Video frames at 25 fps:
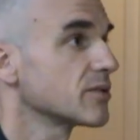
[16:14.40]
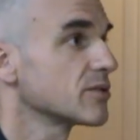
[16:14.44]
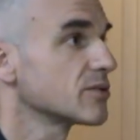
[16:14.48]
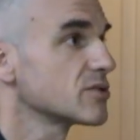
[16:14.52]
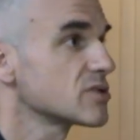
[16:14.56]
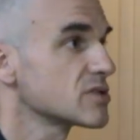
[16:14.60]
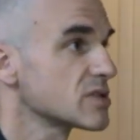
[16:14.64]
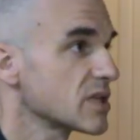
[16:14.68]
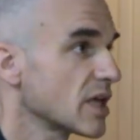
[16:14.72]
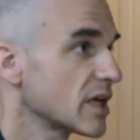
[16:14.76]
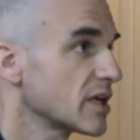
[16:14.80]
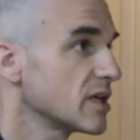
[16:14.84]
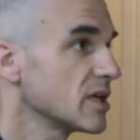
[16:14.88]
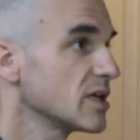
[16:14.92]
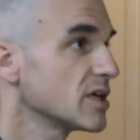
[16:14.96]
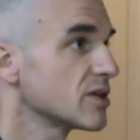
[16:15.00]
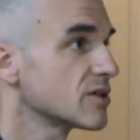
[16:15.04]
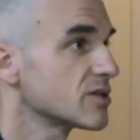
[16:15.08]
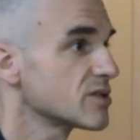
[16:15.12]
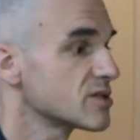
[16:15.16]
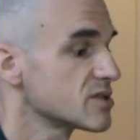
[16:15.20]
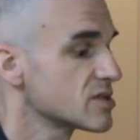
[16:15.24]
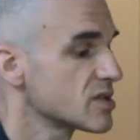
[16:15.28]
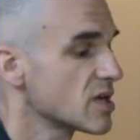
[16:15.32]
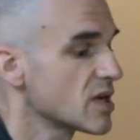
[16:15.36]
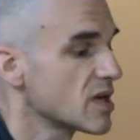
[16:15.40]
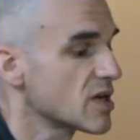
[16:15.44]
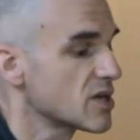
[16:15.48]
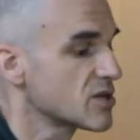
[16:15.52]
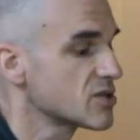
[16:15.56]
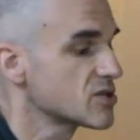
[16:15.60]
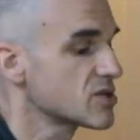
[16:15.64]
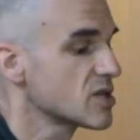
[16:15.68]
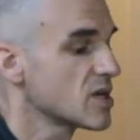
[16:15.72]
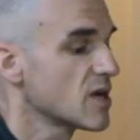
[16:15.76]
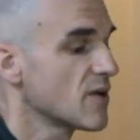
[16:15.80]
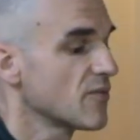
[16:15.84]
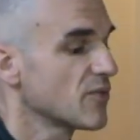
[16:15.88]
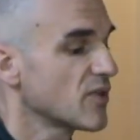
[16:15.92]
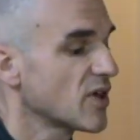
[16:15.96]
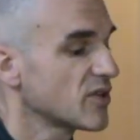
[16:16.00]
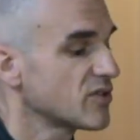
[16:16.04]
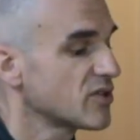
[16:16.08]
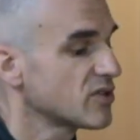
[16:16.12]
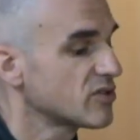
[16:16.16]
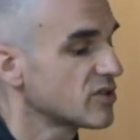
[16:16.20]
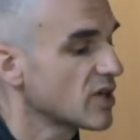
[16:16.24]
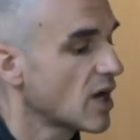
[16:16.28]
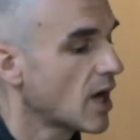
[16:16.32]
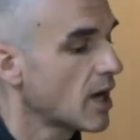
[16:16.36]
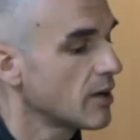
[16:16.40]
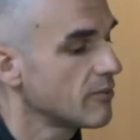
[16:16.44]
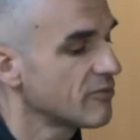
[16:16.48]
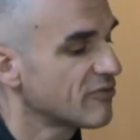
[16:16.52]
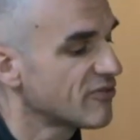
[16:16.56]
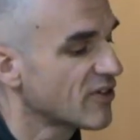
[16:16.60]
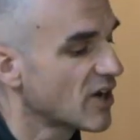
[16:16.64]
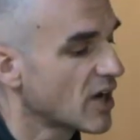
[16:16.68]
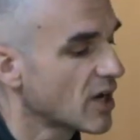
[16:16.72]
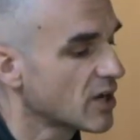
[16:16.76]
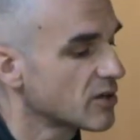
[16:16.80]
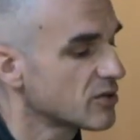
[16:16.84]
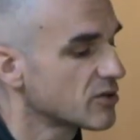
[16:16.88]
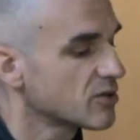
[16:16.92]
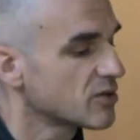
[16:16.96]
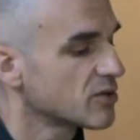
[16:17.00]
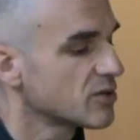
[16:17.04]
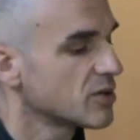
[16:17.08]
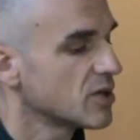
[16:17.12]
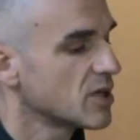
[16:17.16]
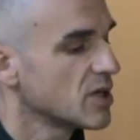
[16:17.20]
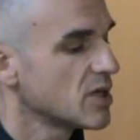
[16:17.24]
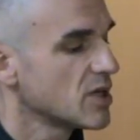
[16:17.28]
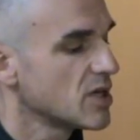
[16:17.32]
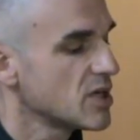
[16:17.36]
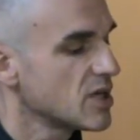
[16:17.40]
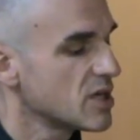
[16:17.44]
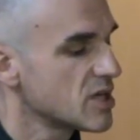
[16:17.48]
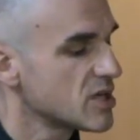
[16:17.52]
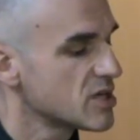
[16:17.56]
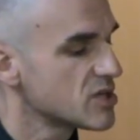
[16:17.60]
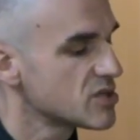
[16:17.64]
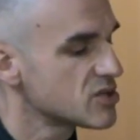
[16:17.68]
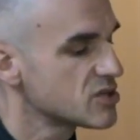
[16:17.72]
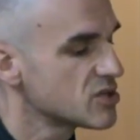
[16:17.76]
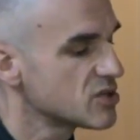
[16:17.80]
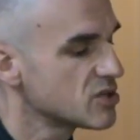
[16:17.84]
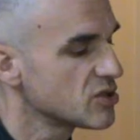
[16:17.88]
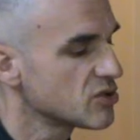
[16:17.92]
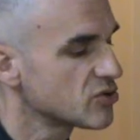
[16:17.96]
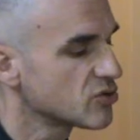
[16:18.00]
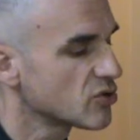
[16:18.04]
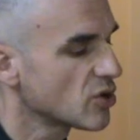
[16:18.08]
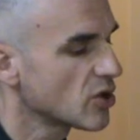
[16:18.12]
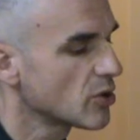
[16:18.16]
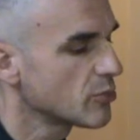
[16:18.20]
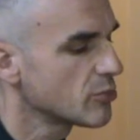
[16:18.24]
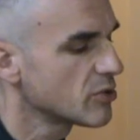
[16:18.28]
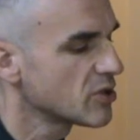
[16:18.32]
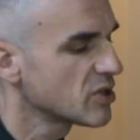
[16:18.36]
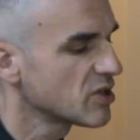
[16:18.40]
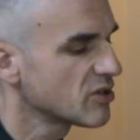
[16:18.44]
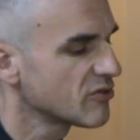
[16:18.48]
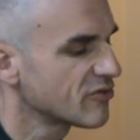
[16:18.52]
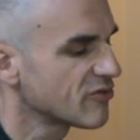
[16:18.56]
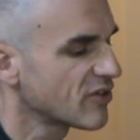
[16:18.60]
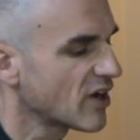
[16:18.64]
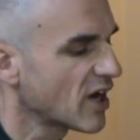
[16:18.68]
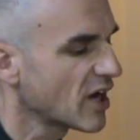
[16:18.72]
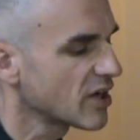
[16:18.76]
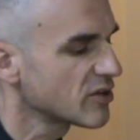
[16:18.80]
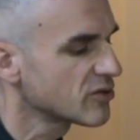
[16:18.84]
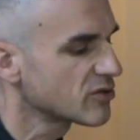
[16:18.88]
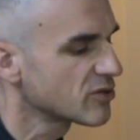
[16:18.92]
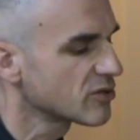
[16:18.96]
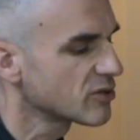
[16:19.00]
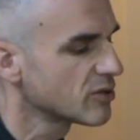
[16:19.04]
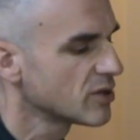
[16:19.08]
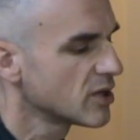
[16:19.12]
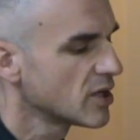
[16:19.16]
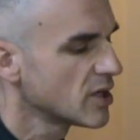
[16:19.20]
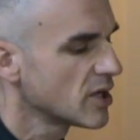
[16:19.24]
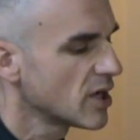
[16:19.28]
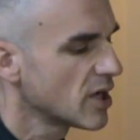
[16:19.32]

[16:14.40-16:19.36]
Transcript: Just like here it says that the time factor is the determining factor,